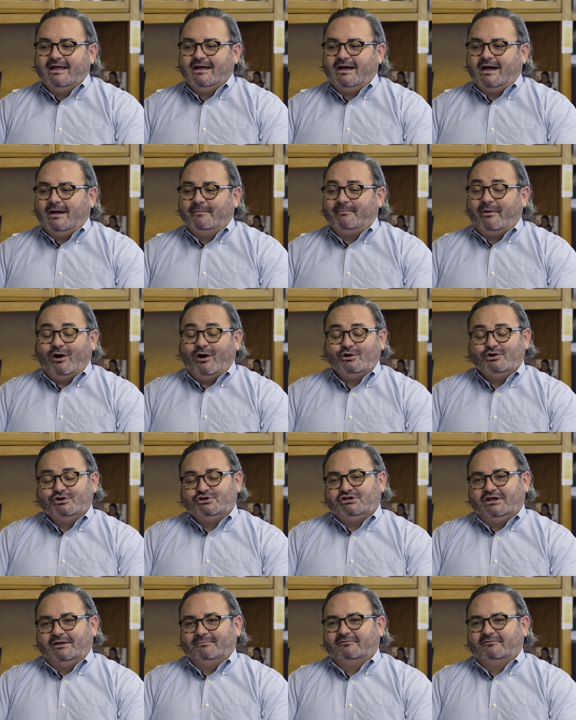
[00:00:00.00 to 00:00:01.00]

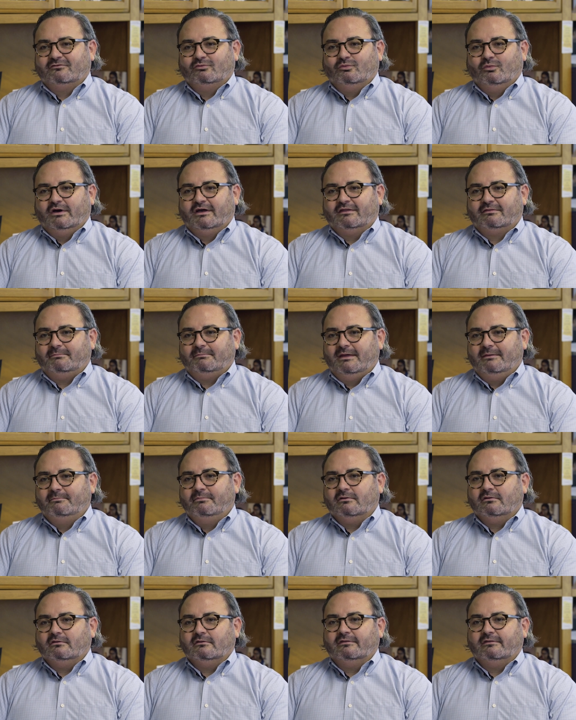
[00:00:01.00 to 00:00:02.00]
partnerships with
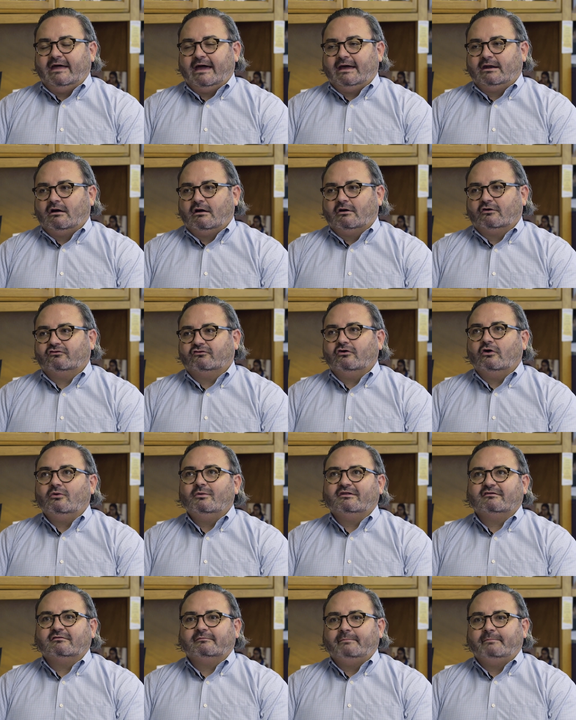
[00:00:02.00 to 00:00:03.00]
people that are so
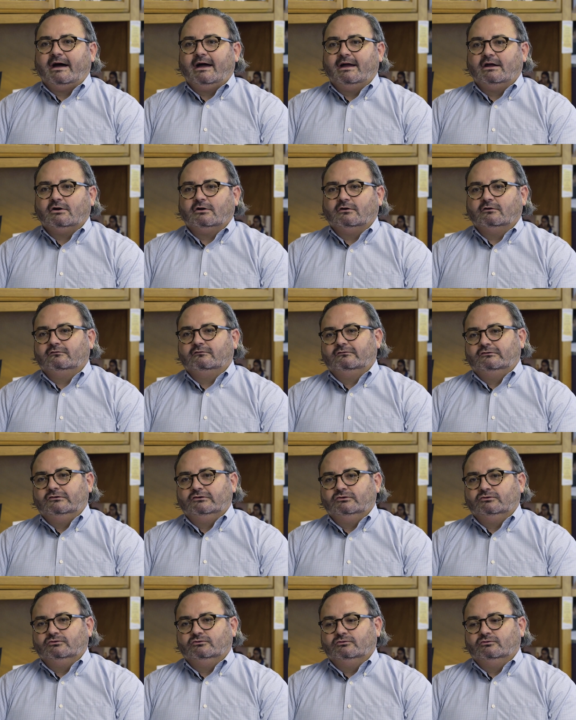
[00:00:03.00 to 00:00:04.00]
inspired
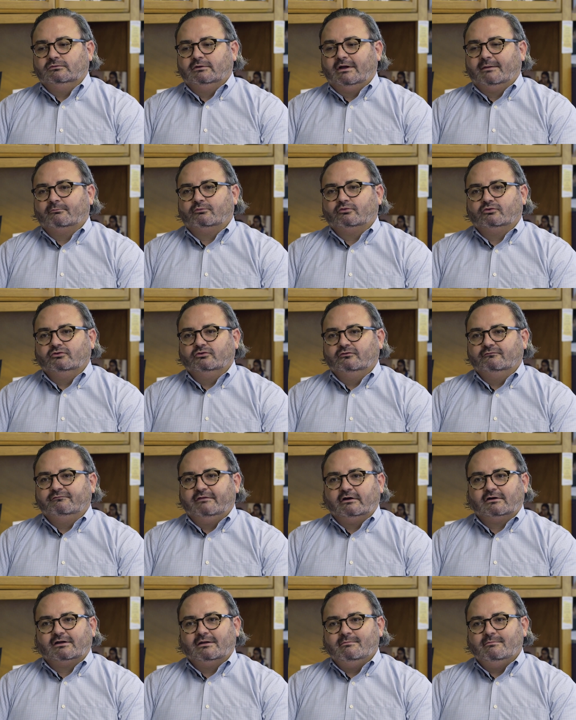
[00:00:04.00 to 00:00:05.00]
to improve
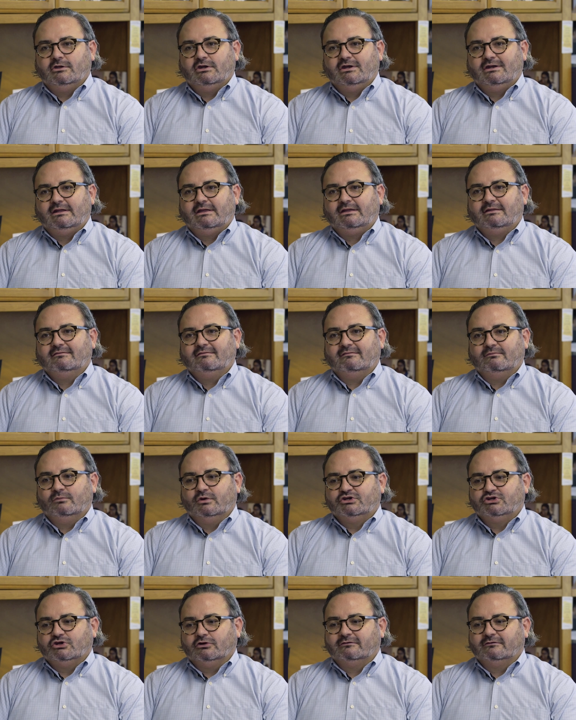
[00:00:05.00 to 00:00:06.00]
their communities,
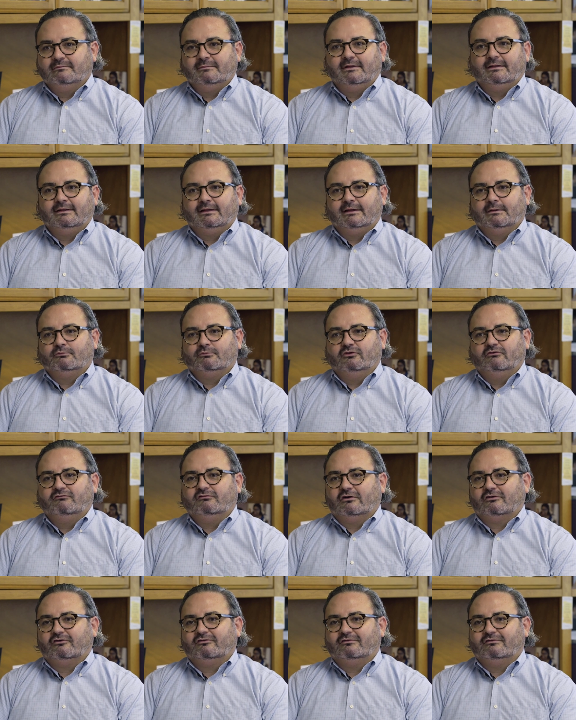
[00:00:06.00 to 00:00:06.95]
which ultimately improves our